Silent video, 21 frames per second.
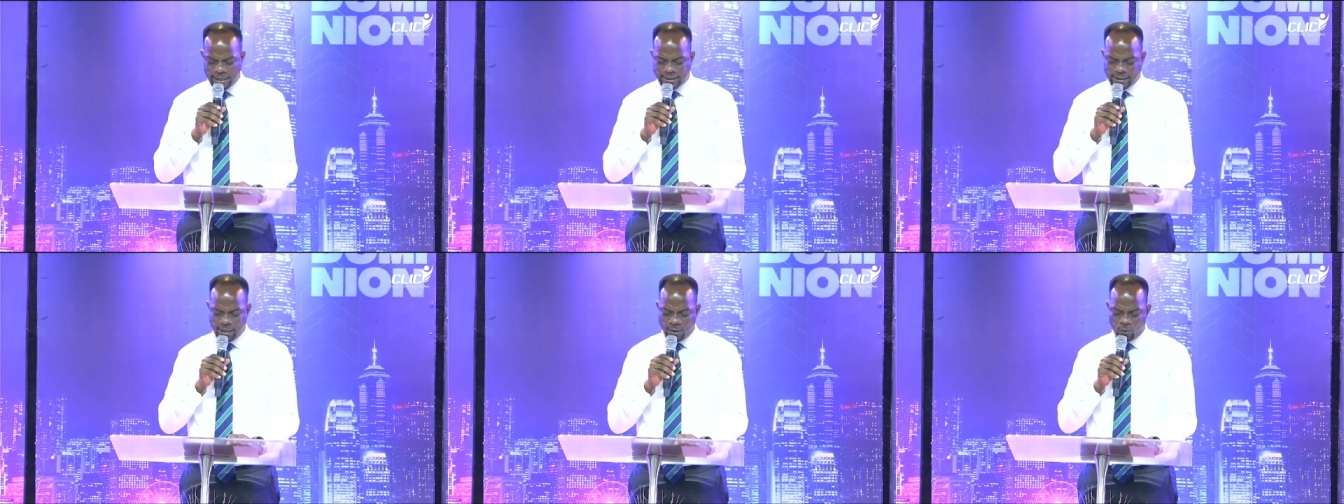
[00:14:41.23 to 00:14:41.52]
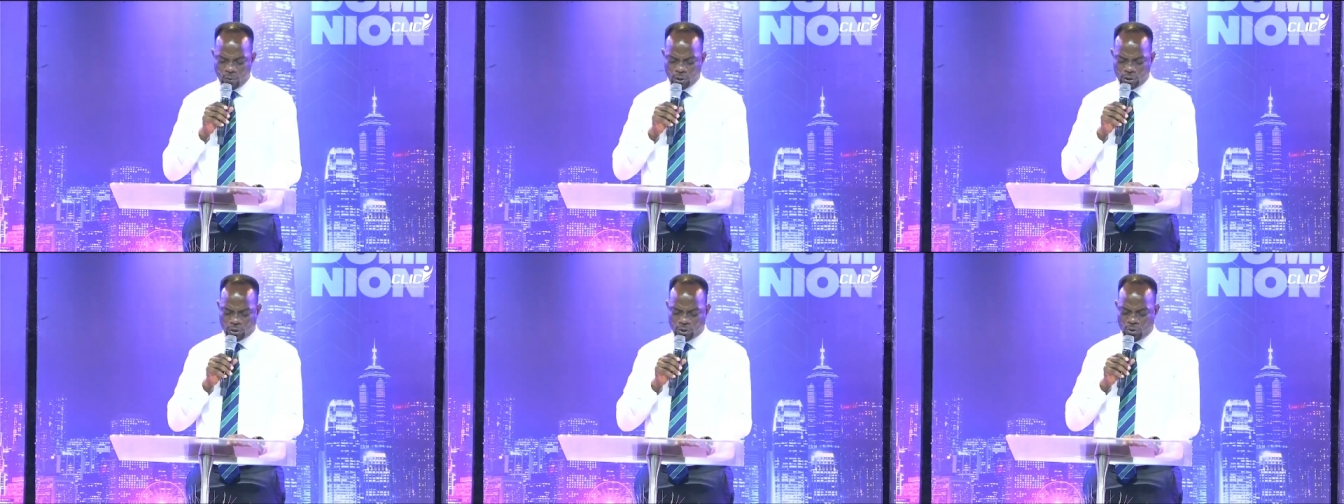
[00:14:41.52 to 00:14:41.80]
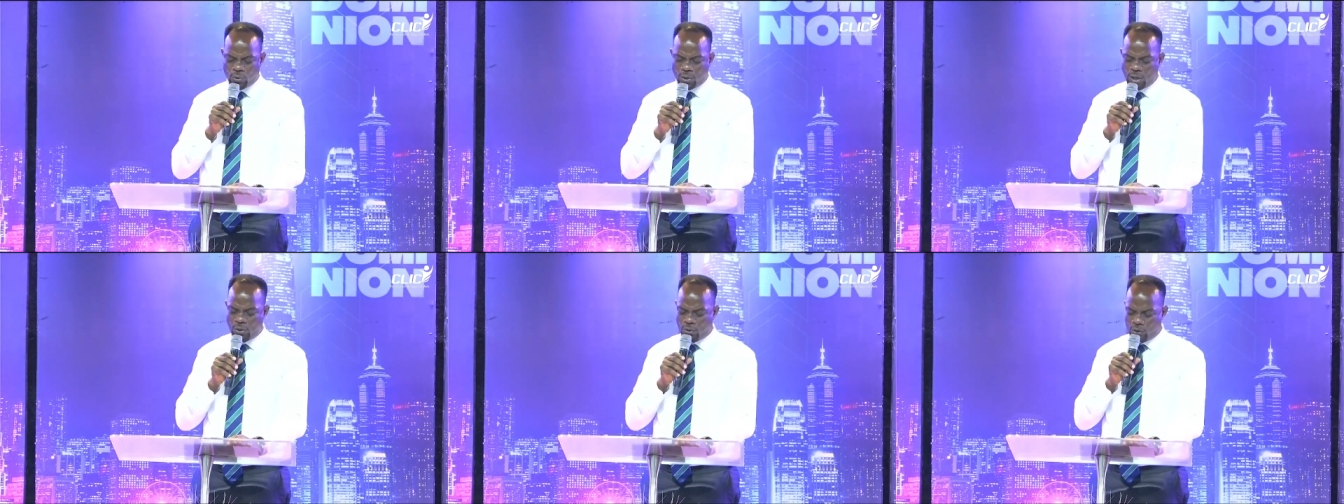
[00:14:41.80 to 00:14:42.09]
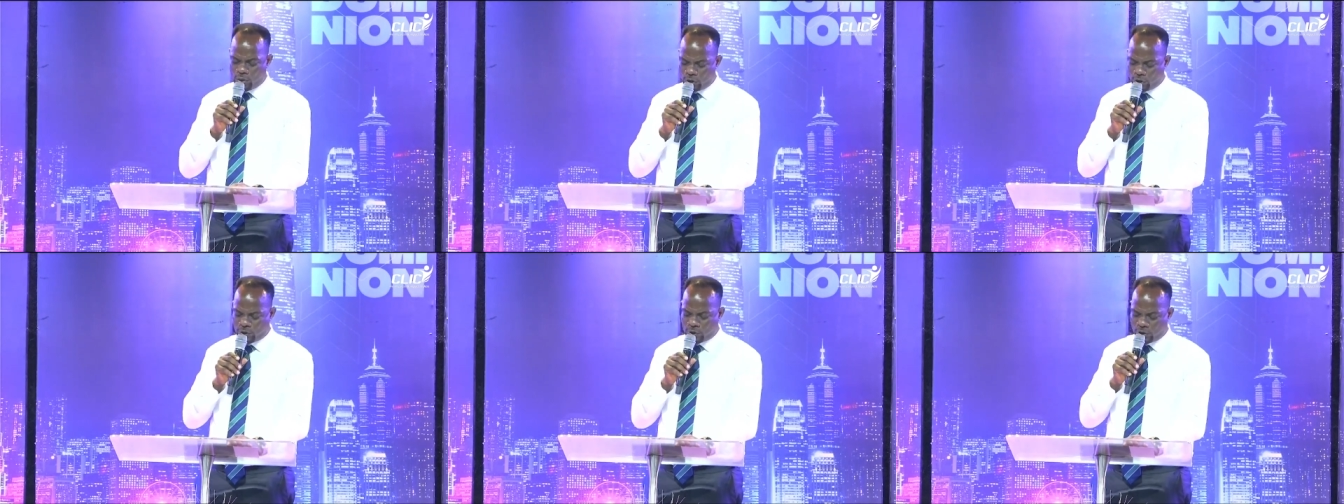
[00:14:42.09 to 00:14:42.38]
what you are
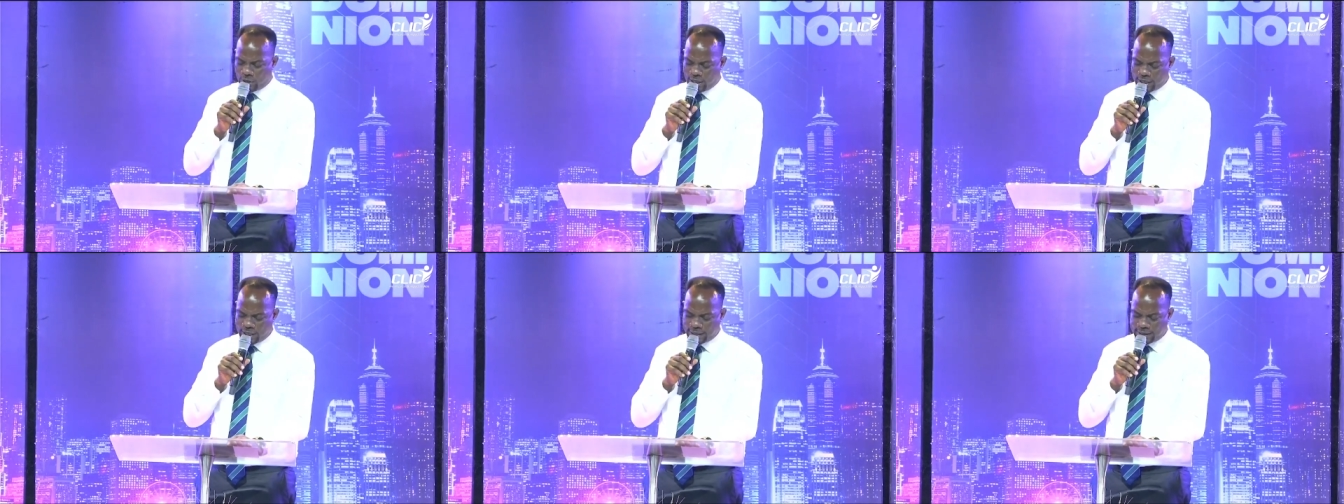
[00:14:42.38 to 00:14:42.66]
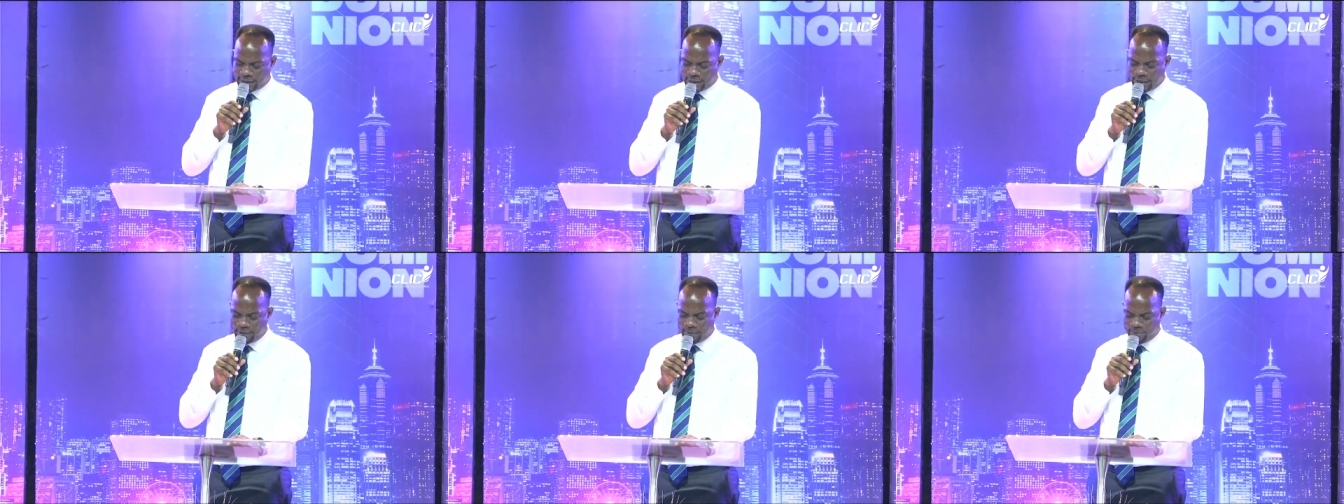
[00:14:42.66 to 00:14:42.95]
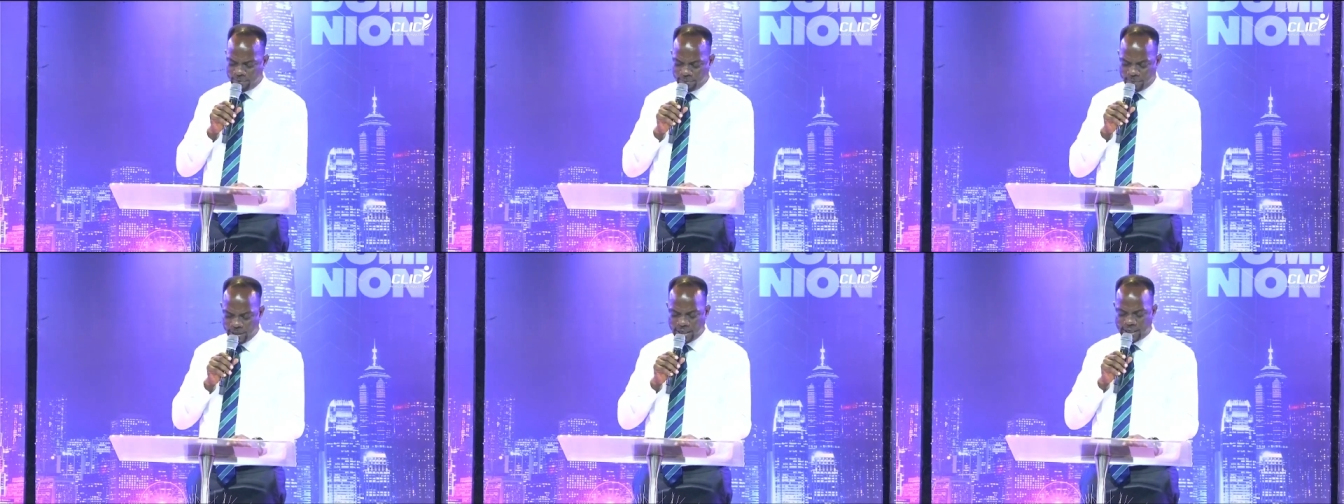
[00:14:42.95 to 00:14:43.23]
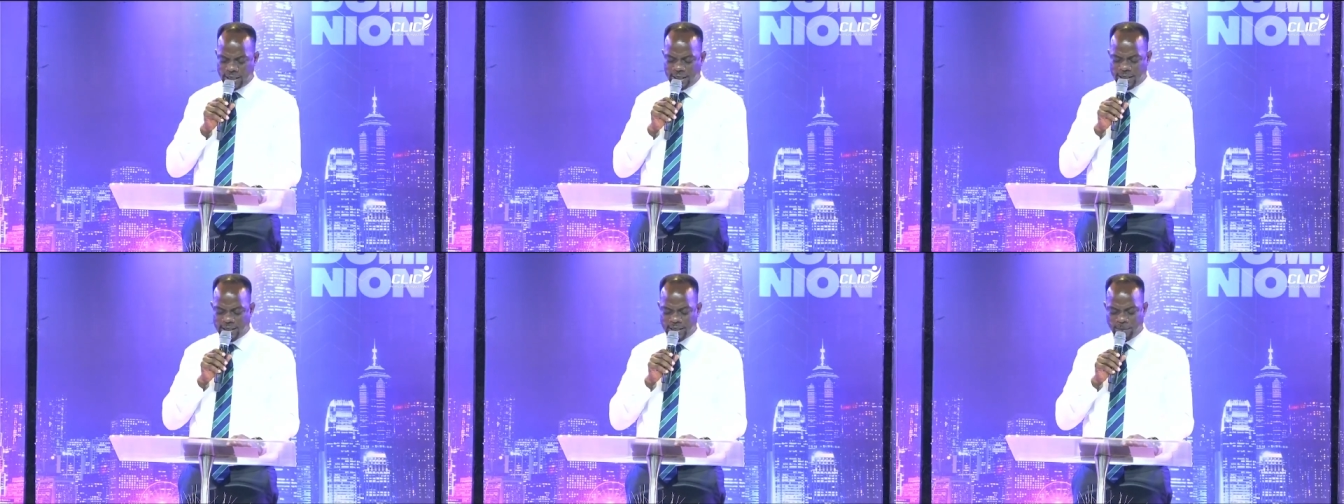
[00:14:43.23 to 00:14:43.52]
going through, like I say, make
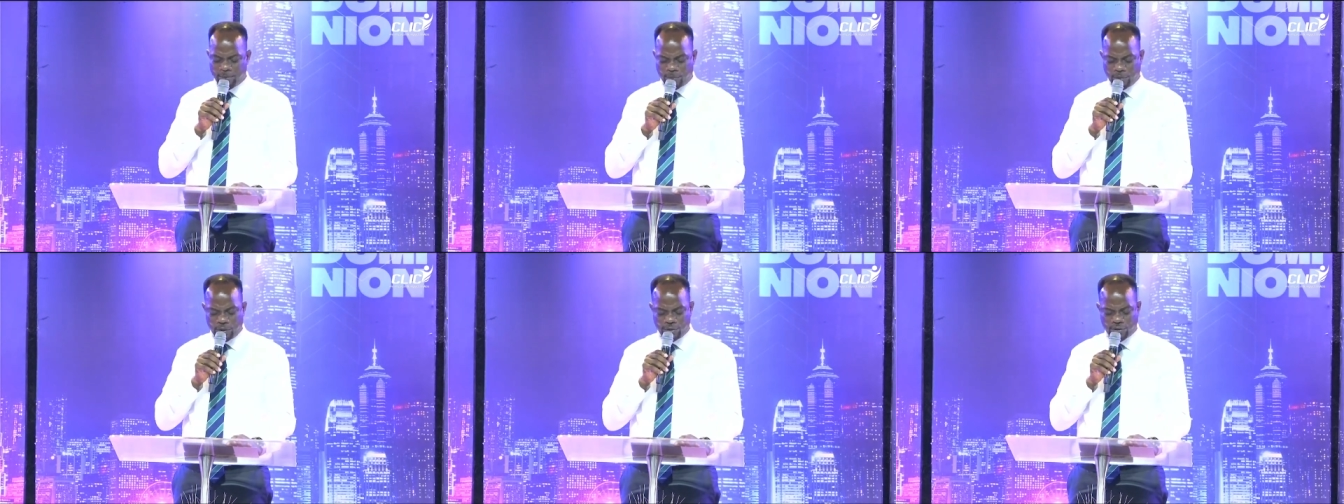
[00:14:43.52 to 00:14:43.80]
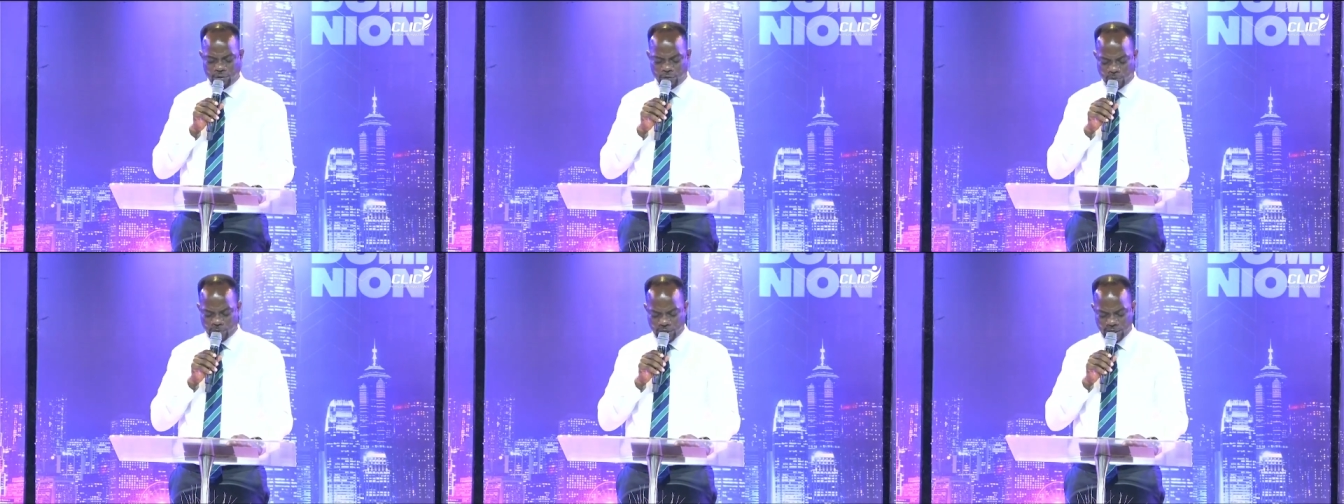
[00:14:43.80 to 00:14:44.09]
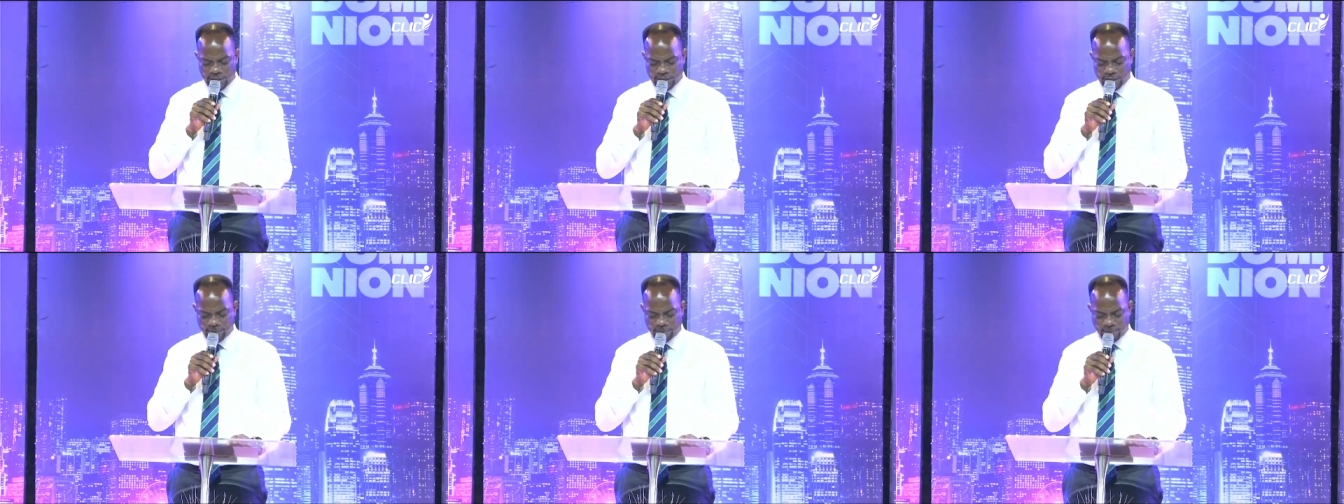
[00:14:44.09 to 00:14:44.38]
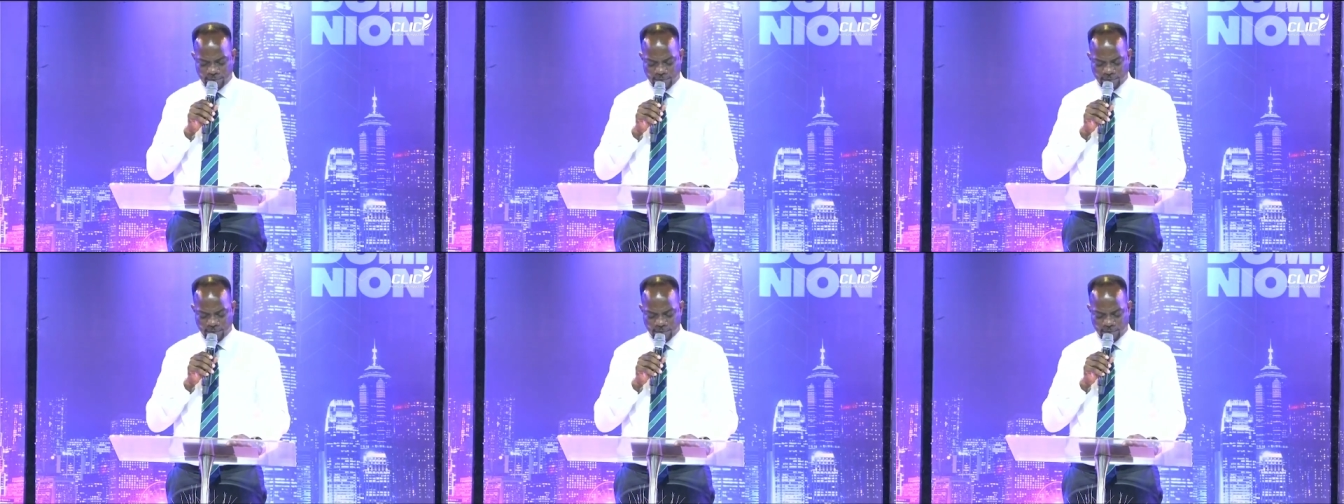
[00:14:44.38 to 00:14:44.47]
it a point of praising.